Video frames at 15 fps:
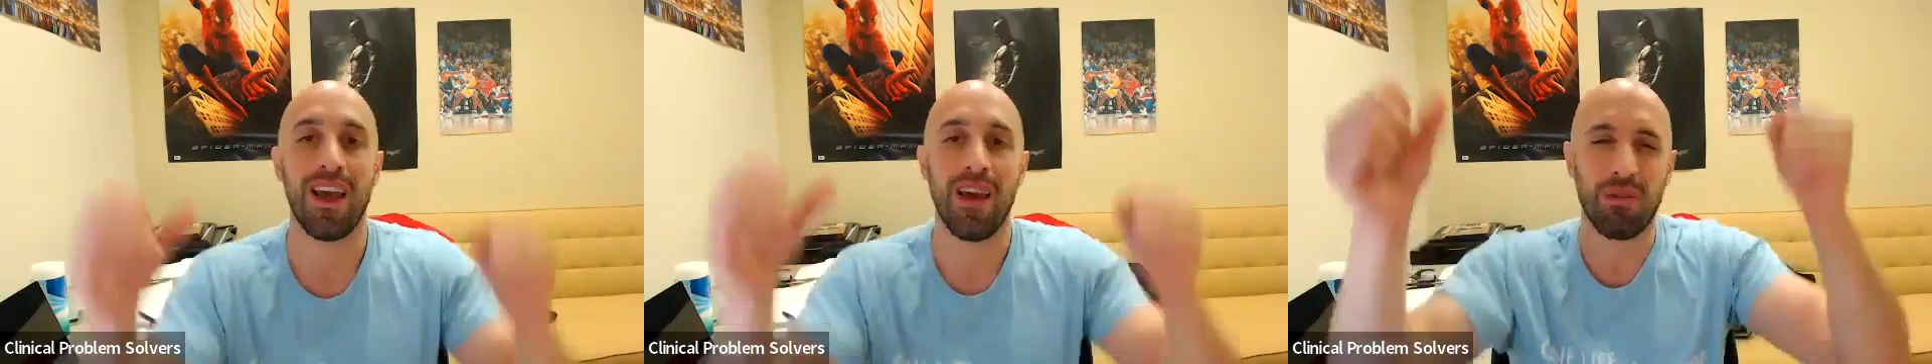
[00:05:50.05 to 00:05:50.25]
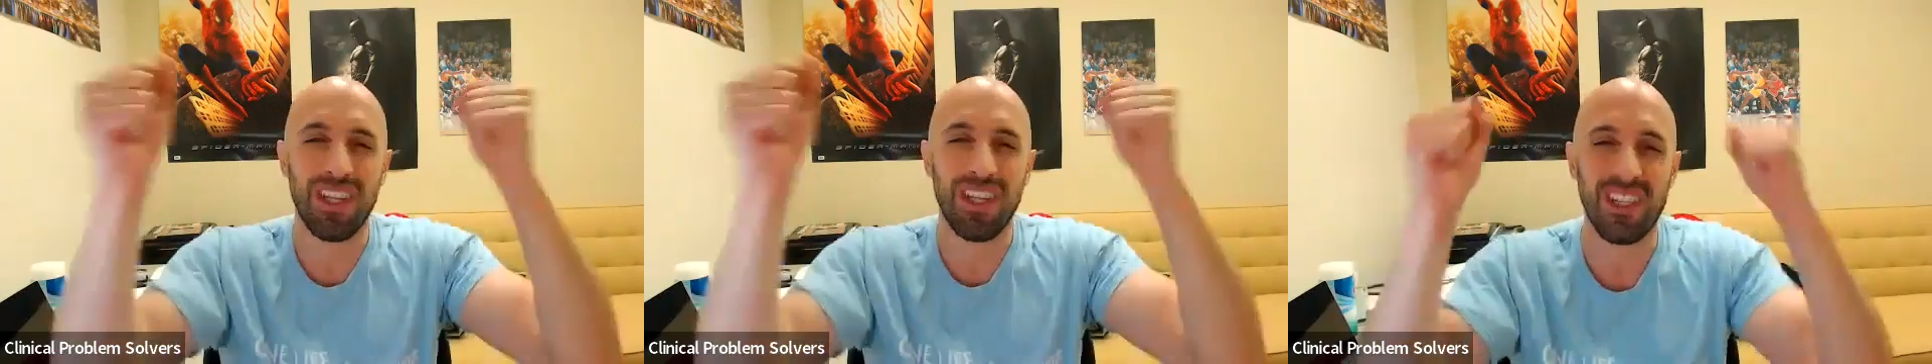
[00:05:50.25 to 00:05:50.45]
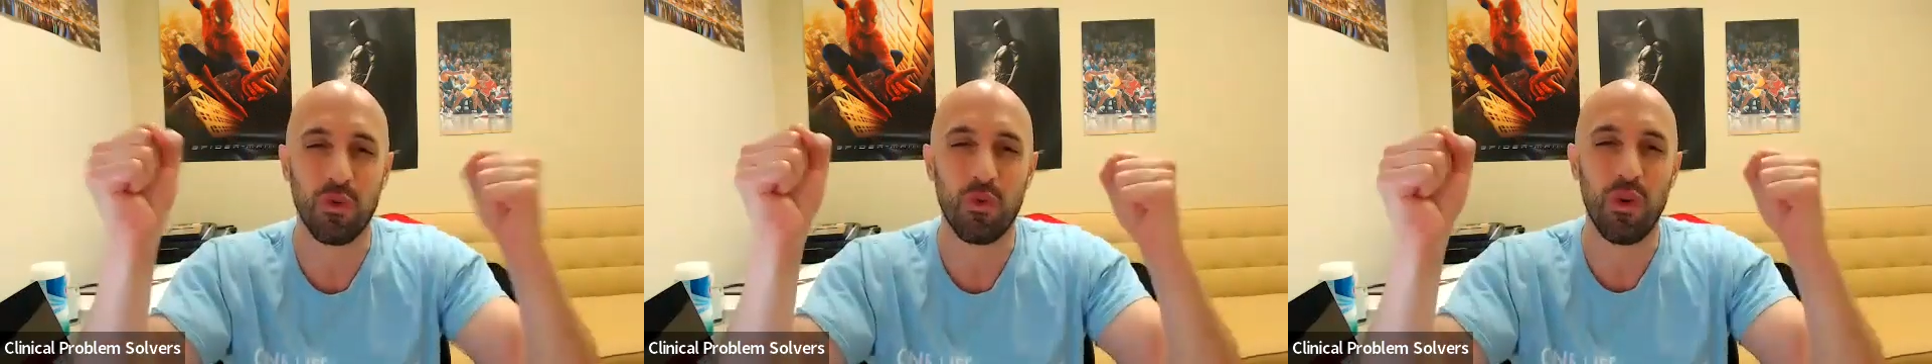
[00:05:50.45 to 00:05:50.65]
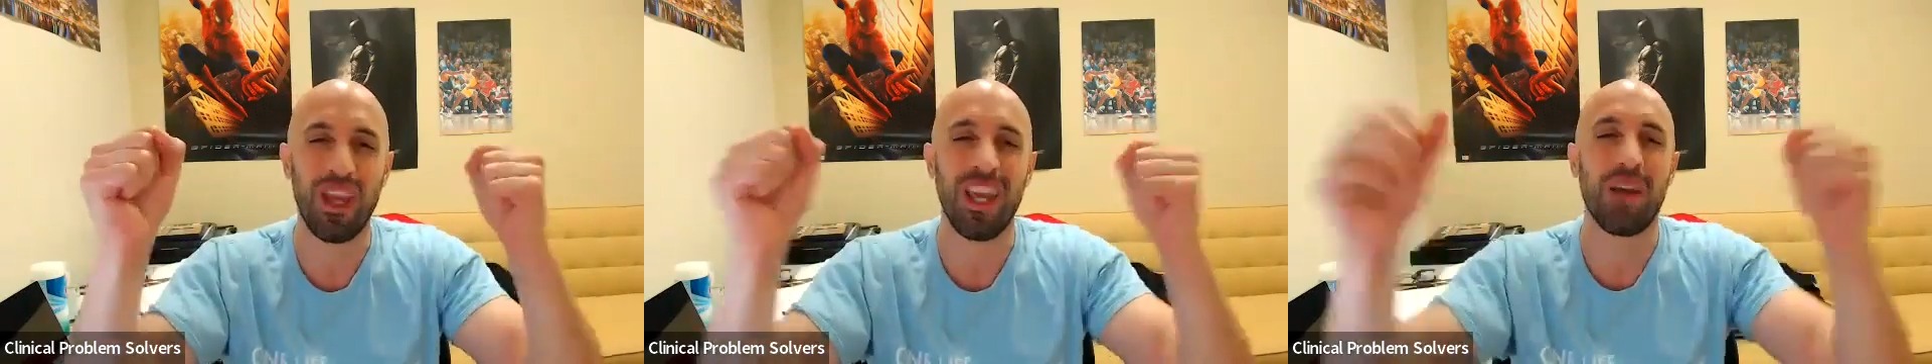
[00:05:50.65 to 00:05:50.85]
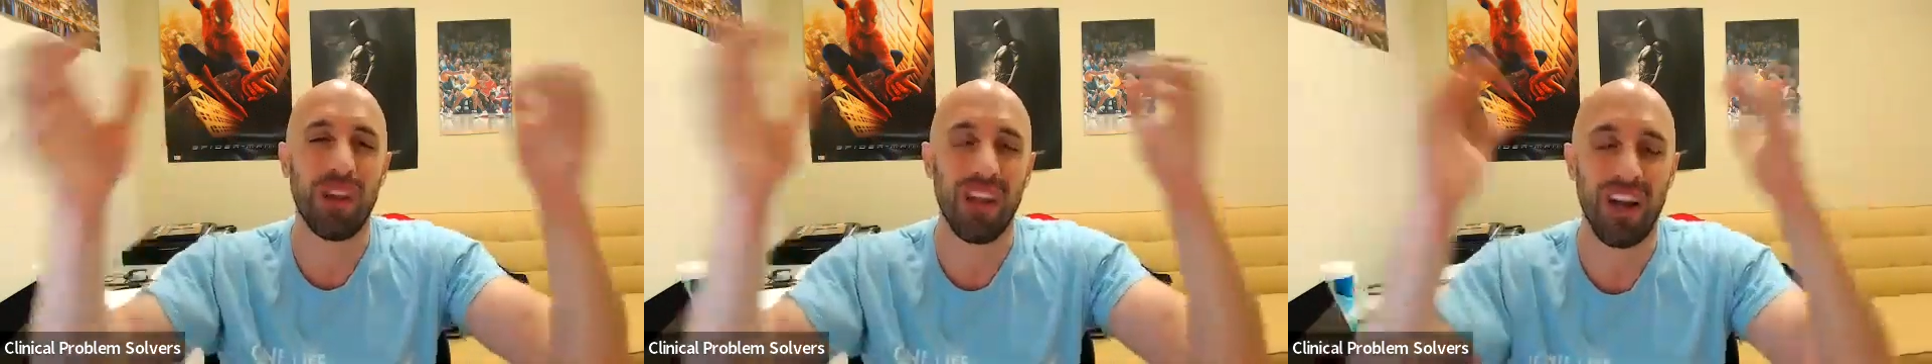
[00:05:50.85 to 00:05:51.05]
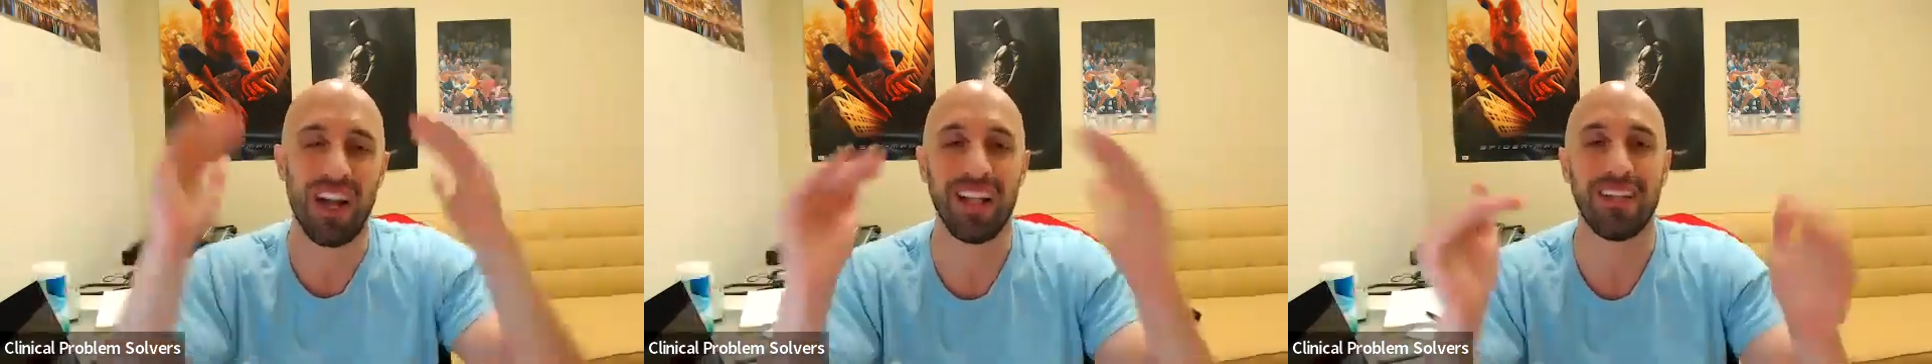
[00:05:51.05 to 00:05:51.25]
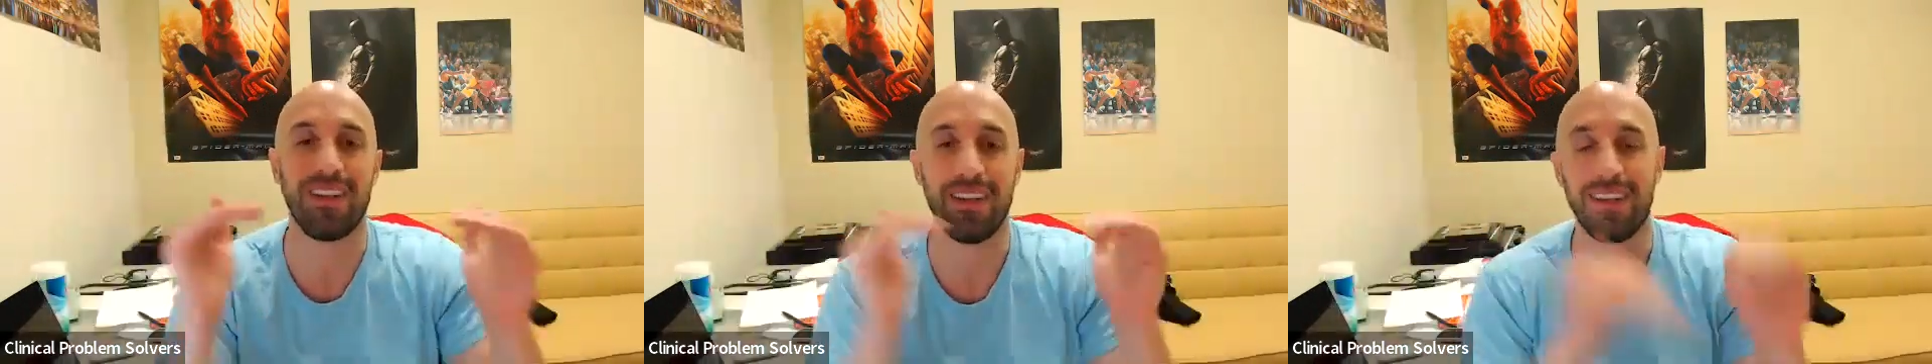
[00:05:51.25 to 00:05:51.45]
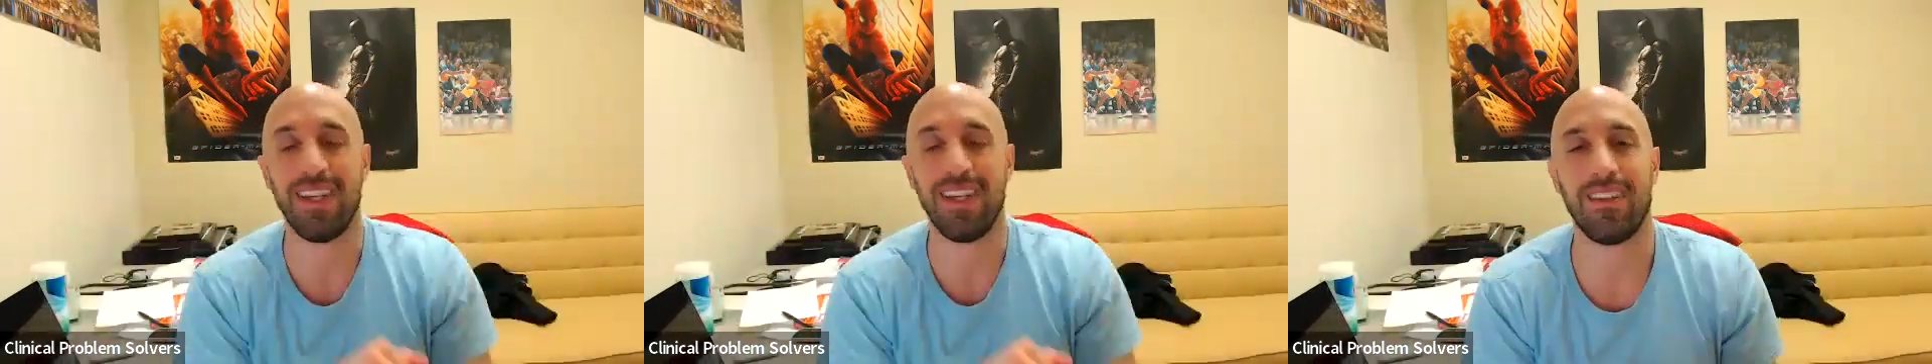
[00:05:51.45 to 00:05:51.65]
but it's weak, but not as
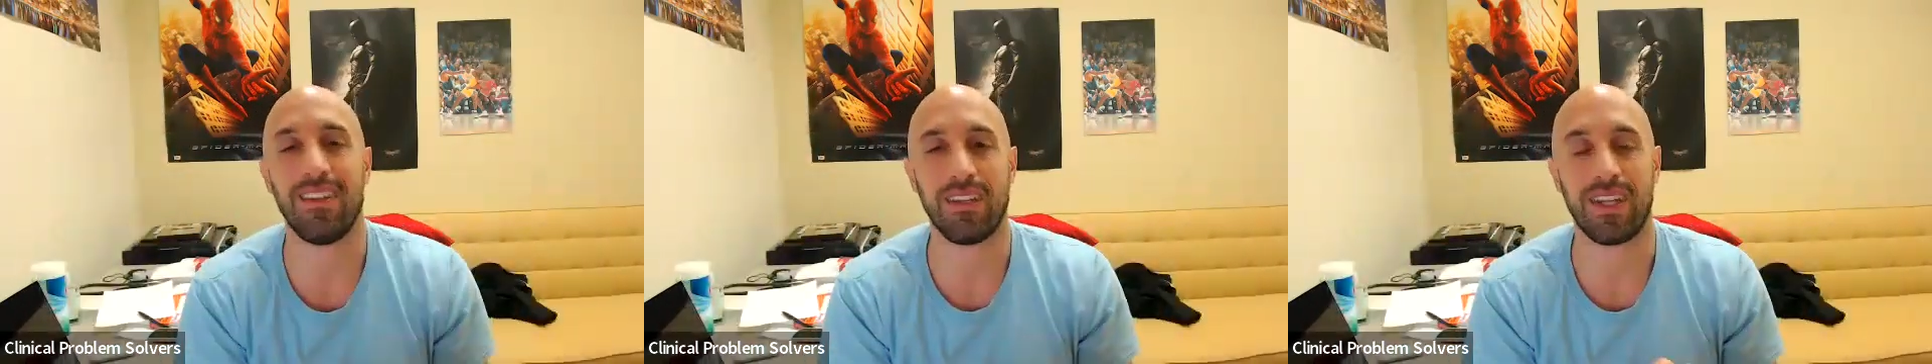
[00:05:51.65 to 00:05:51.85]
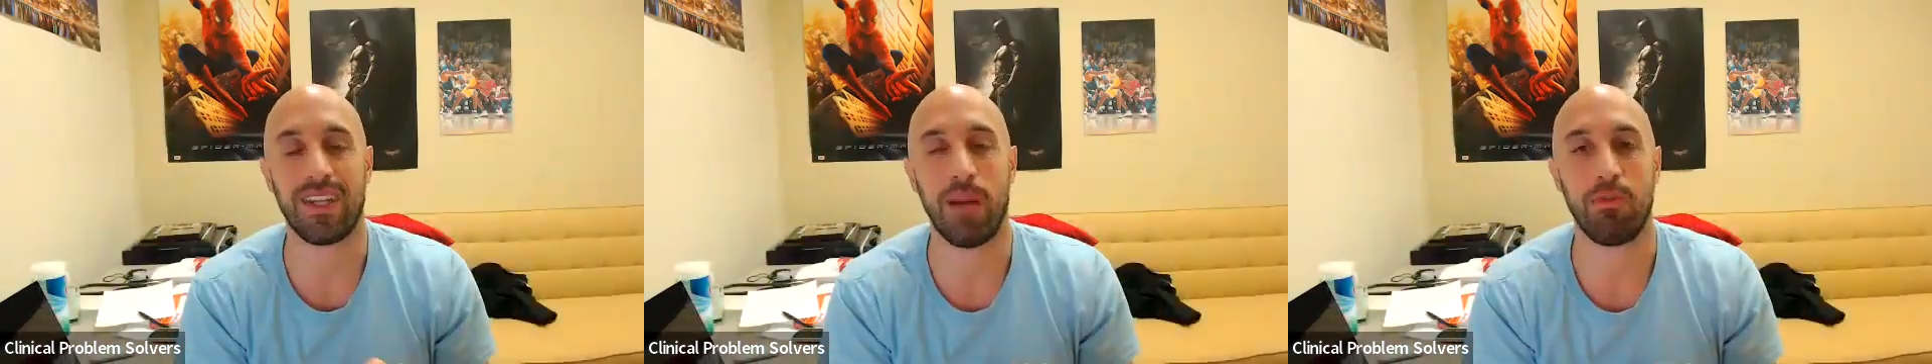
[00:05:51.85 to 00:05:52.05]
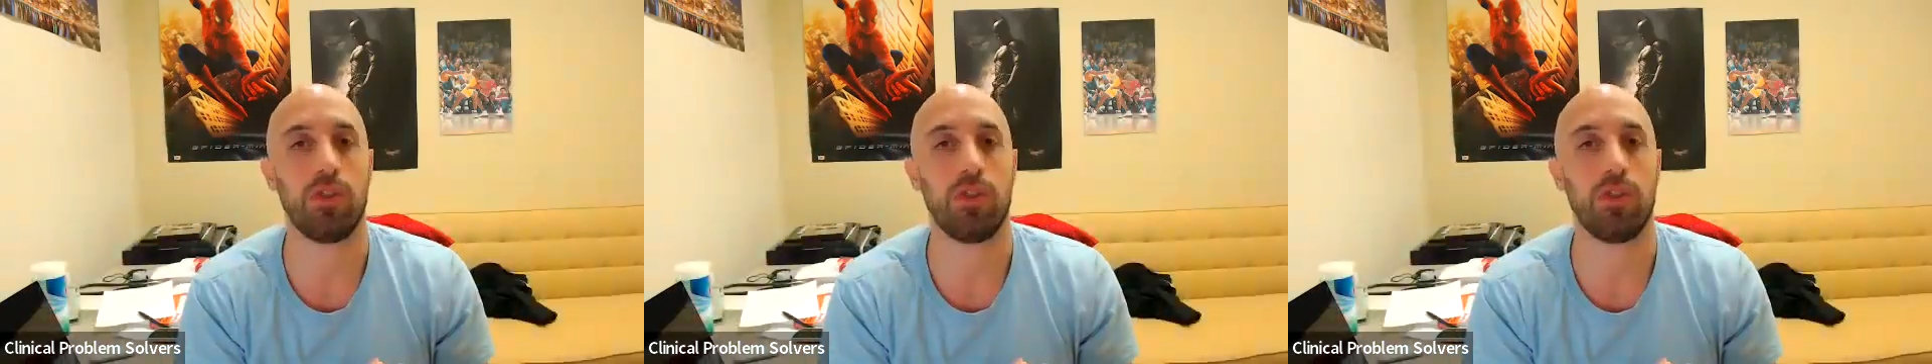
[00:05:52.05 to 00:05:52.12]
disease as type